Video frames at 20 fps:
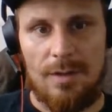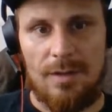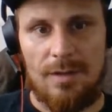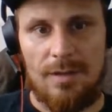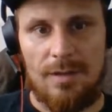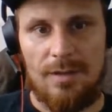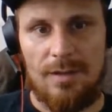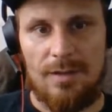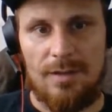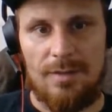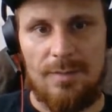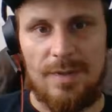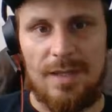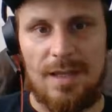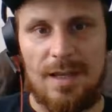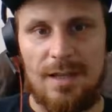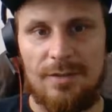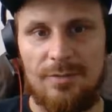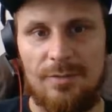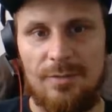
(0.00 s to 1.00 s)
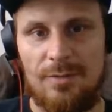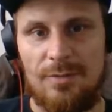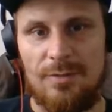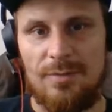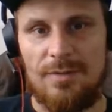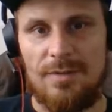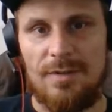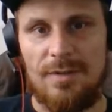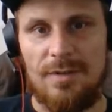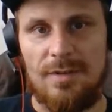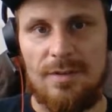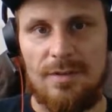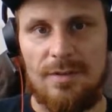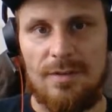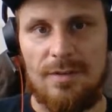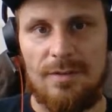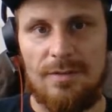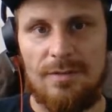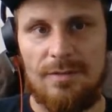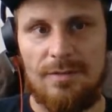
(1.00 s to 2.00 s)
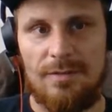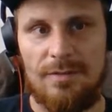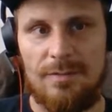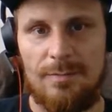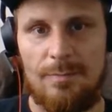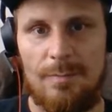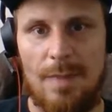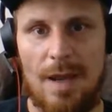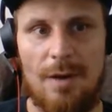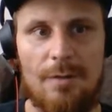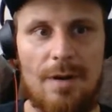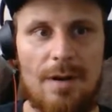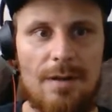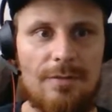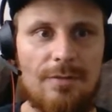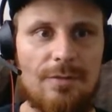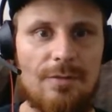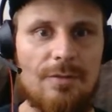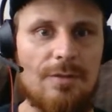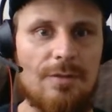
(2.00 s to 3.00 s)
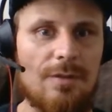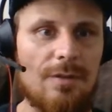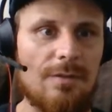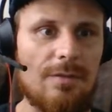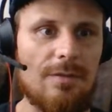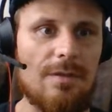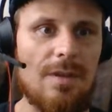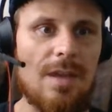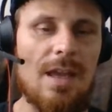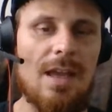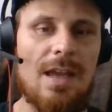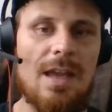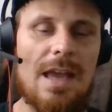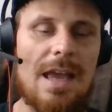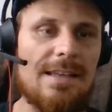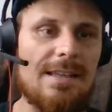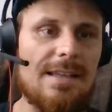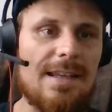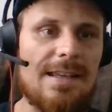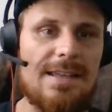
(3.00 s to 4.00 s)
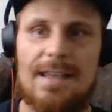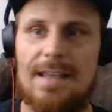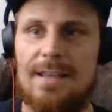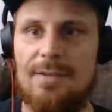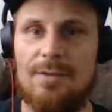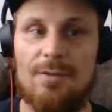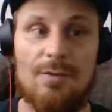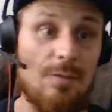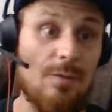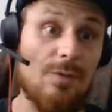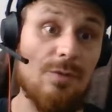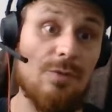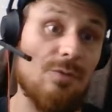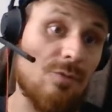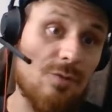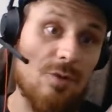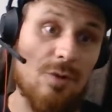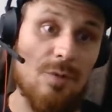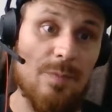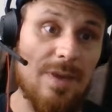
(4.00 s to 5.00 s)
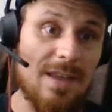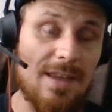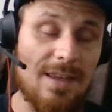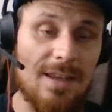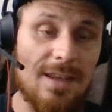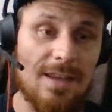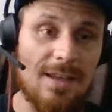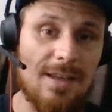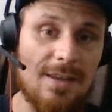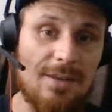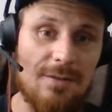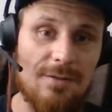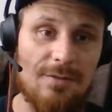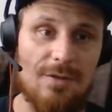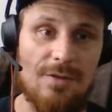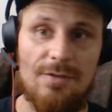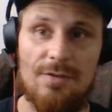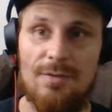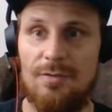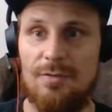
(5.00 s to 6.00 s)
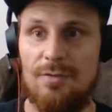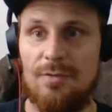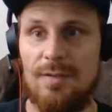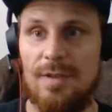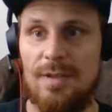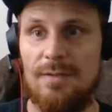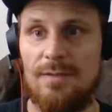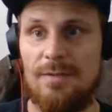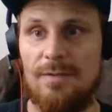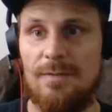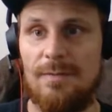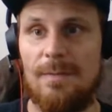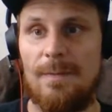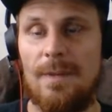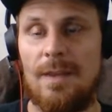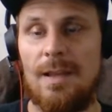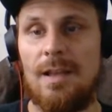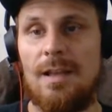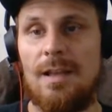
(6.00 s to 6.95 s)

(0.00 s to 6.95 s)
But it's a bit hard to use in a background, as an asset. You want to crop it and get just the tree. So